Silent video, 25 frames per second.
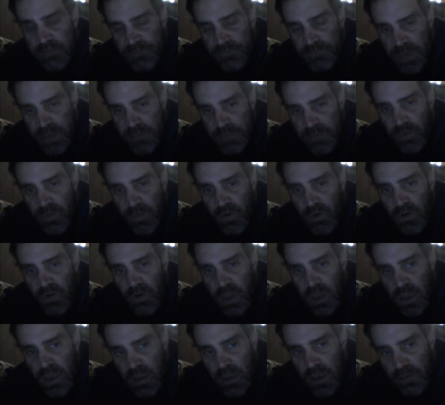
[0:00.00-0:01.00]
people
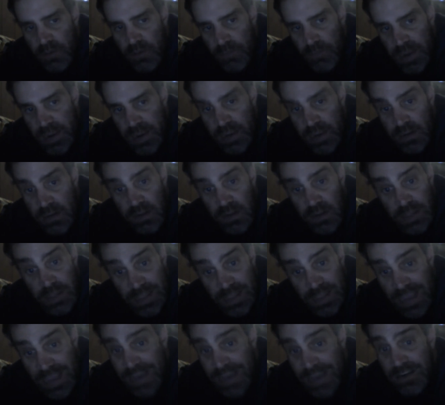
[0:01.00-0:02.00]
make it a
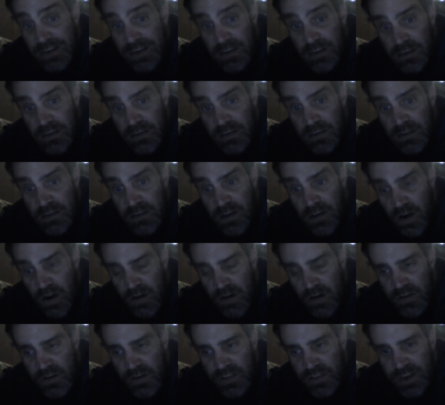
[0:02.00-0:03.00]
lot
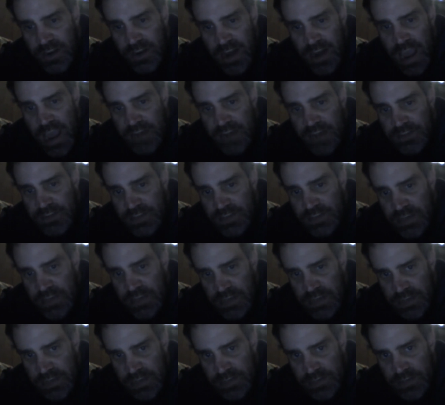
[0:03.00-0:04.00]
harder than it actually
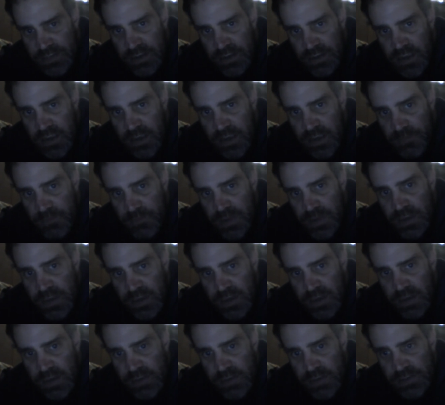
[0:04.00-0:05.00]
is,
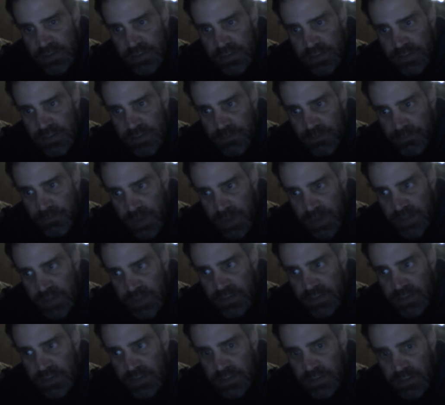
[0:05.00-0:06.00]
because
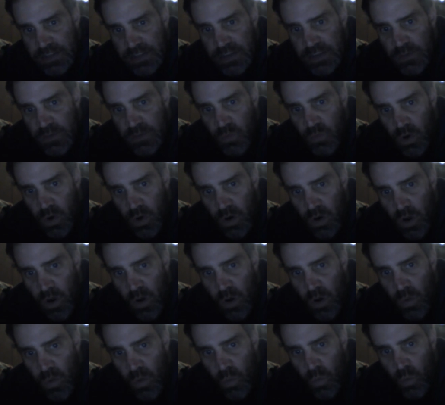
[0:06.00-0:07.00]
basically we're
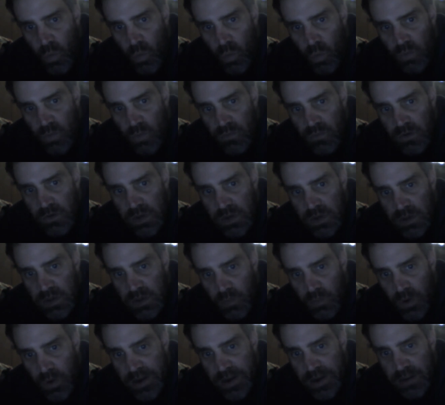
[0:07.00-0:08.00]
all
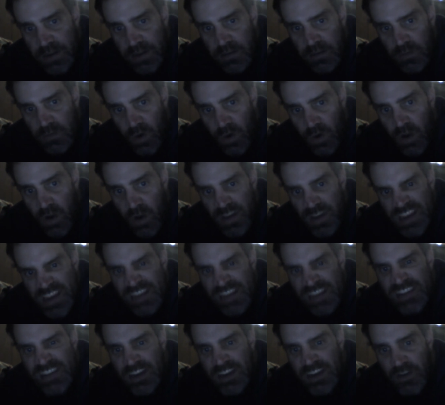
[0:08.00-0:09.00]

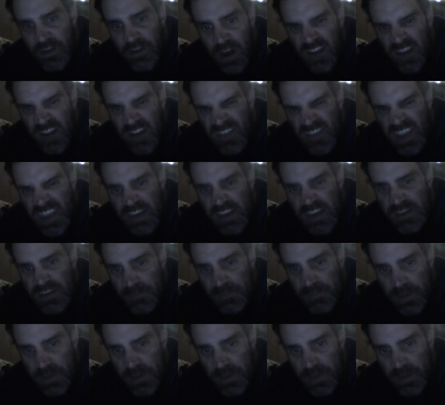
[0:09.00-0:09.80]
instant gratification